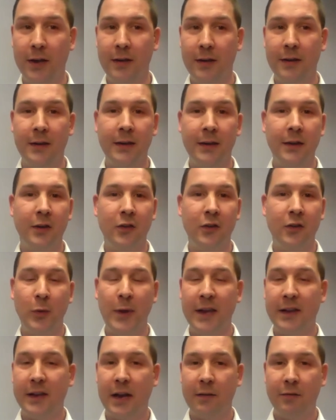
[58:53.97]
And so we
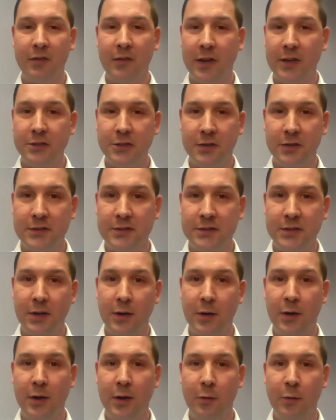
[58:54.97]
had conversations
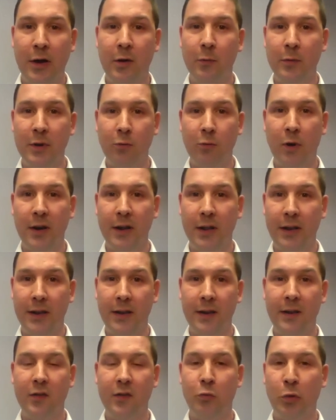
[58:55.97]
about me running
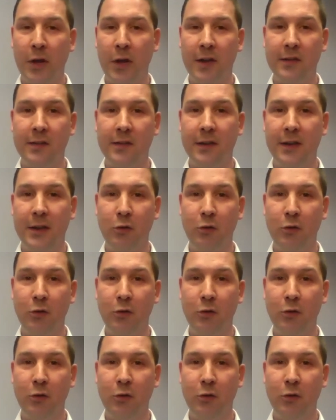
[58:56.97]
in his place